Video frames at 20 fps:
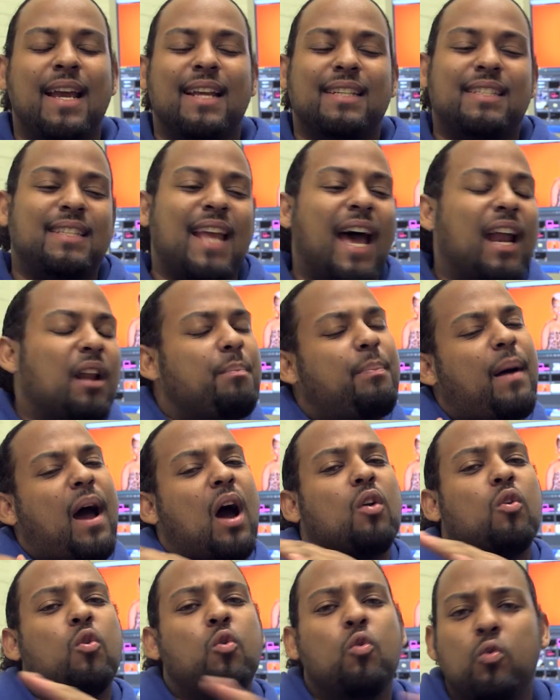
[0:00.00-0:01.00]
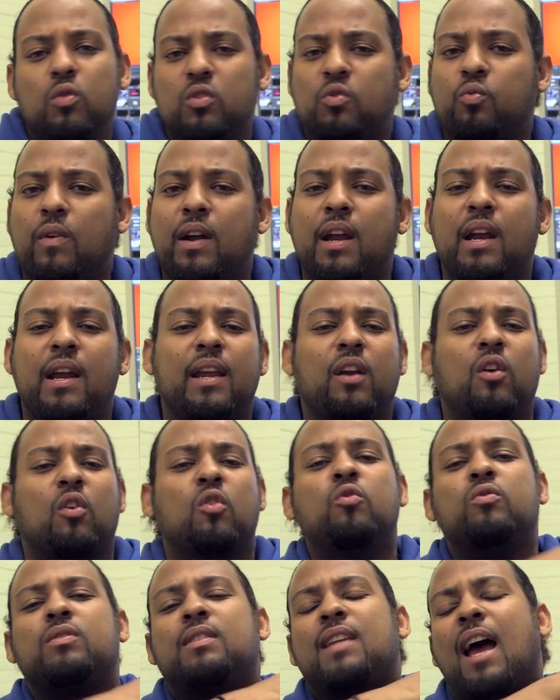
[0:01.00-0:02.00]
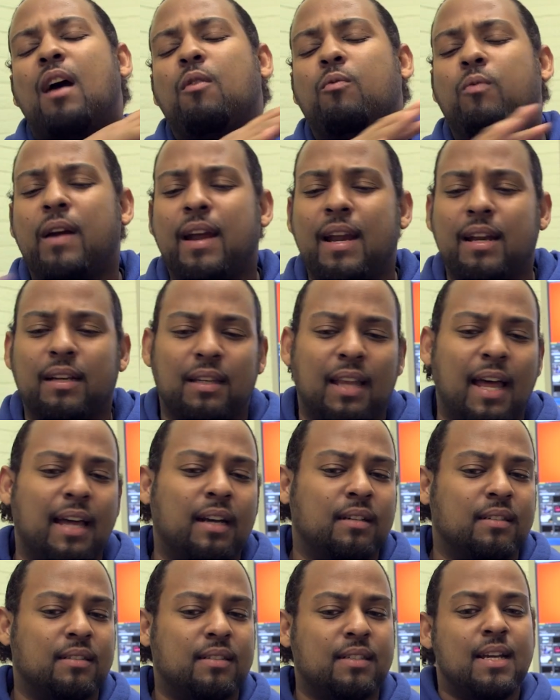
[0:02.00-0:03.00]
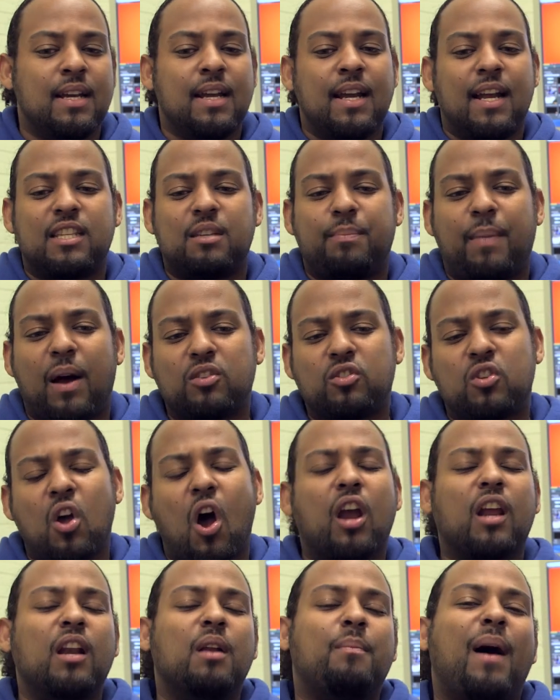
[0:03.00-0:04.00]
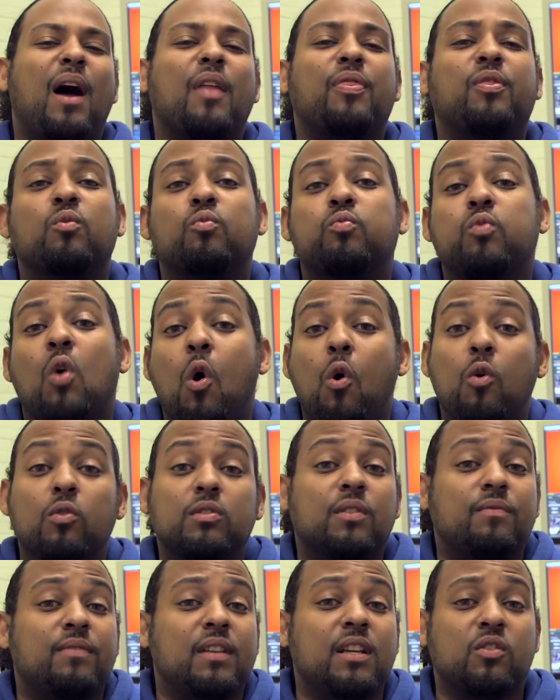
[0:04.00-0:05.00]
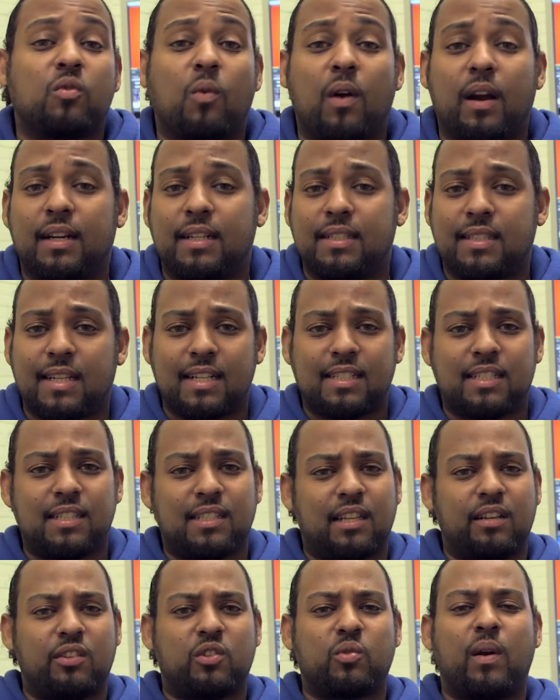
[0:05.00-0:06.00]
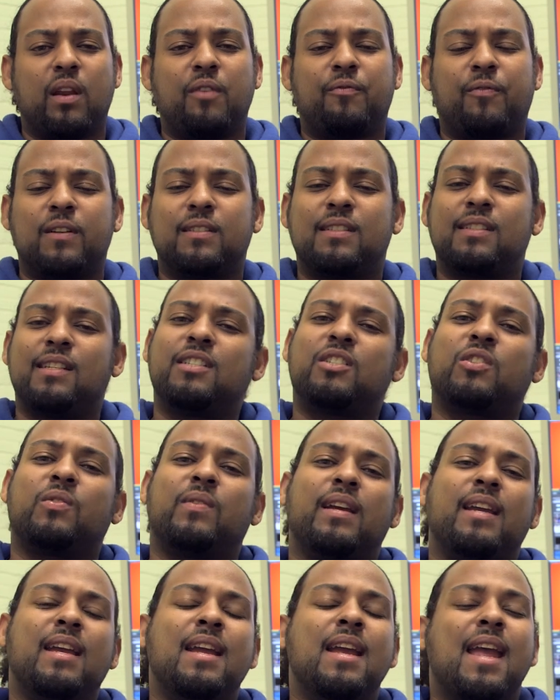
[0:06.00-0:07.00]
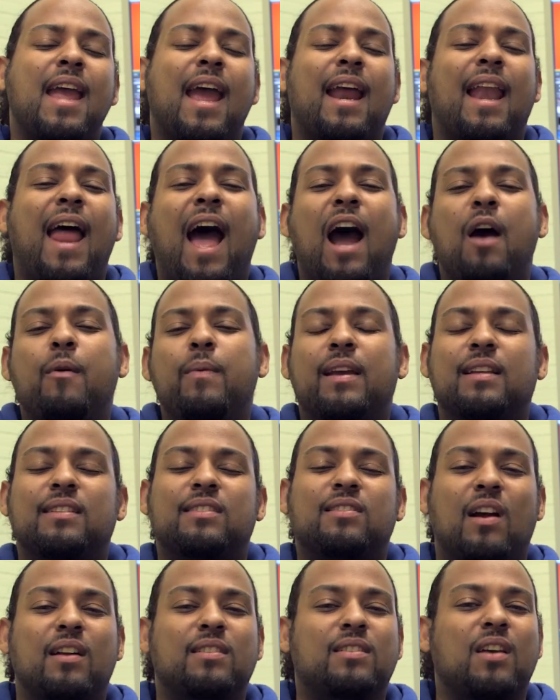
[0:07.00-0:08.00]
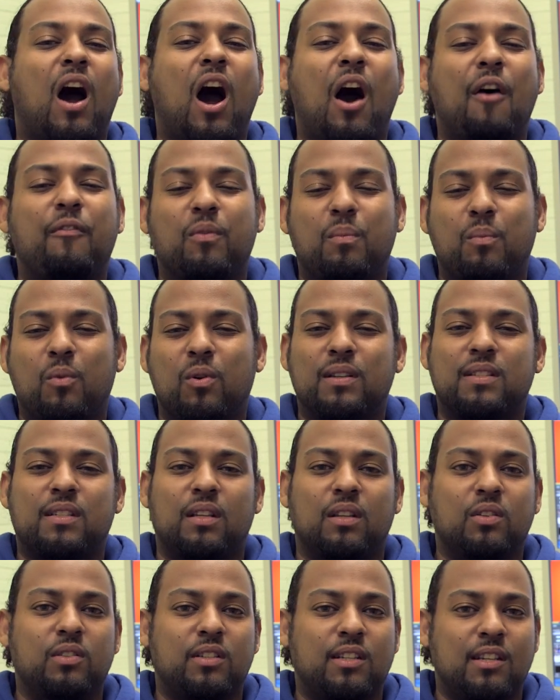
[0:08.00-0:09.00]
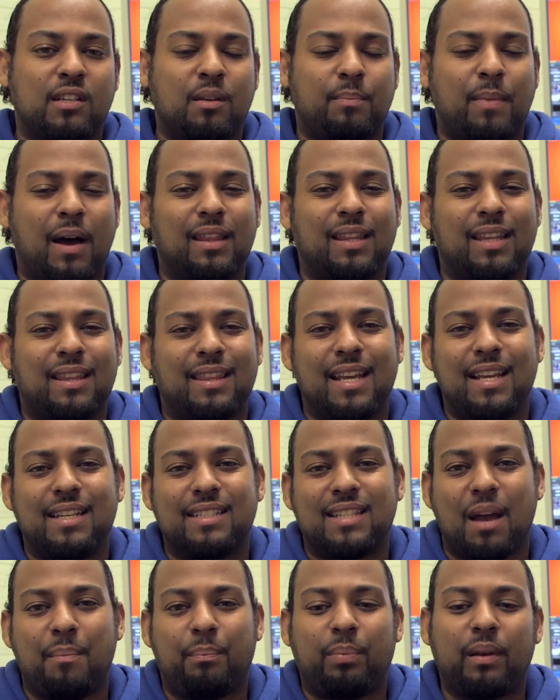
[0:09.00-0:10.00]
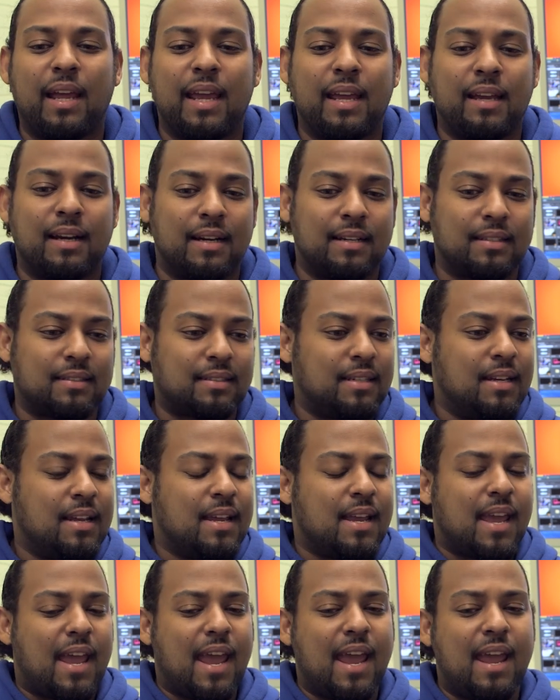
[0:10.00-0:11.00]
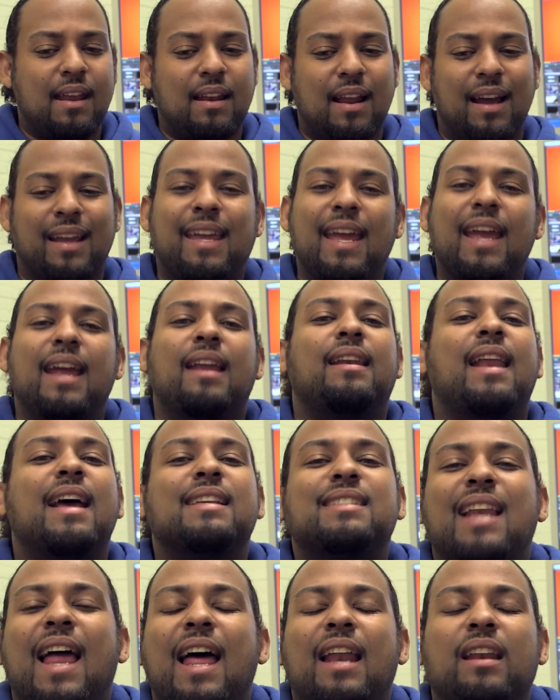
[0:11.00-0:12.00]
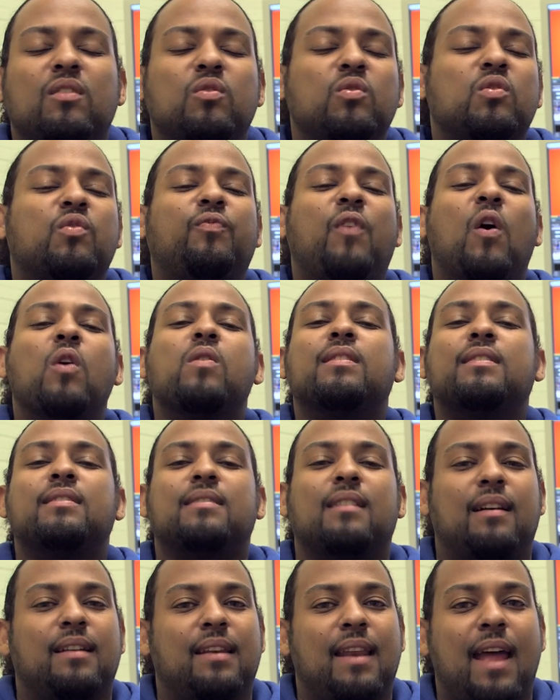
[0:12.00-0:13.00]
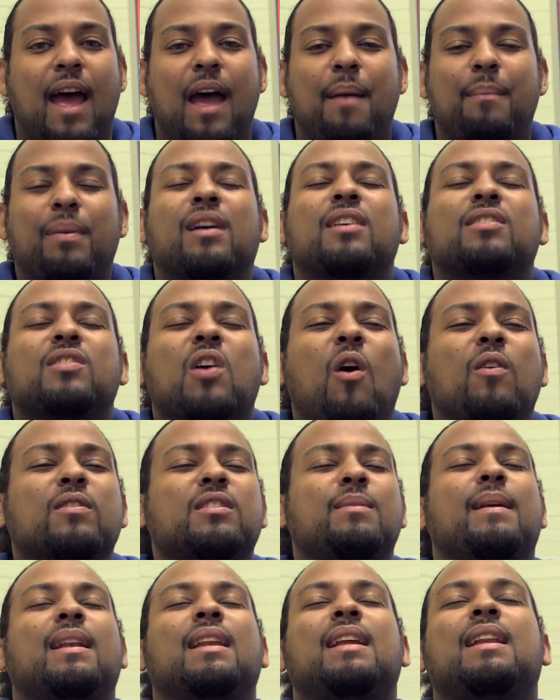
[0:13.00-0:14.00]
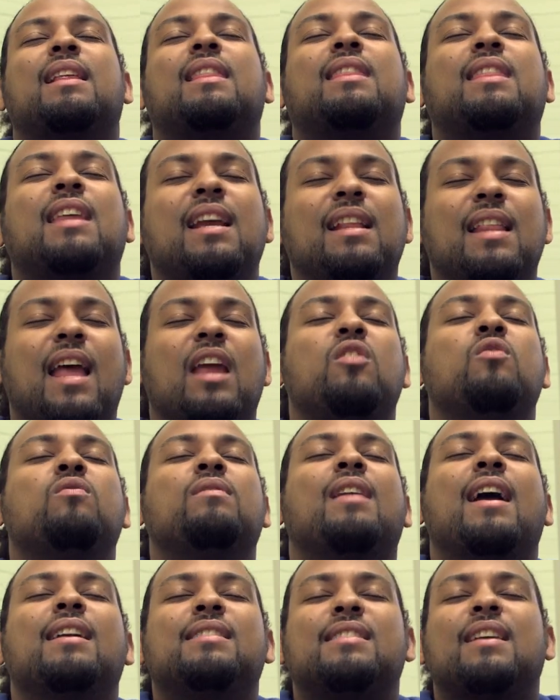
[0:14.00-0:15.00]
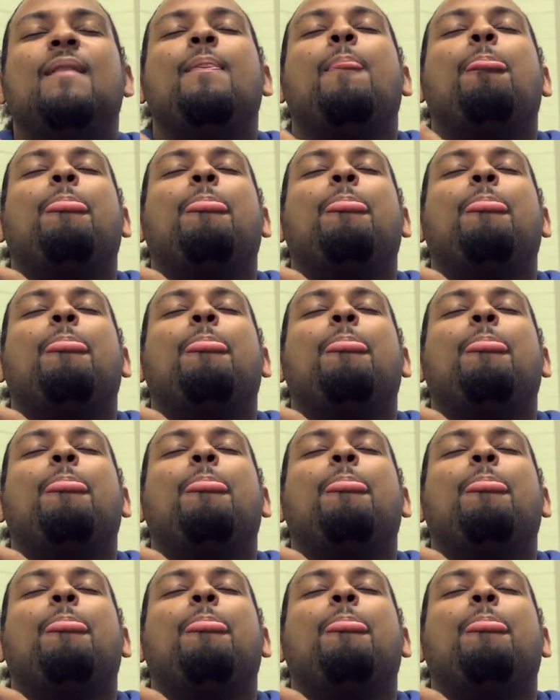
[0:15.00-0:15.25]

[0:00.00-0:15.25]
It's not about who's wearing or who's not wearing letters. It's about talking about the roles of these organizations in the 21st century and how we can start to offer more solutions about the things that plague us. And again, let's not lose focus on that, because ultimately the thing that unites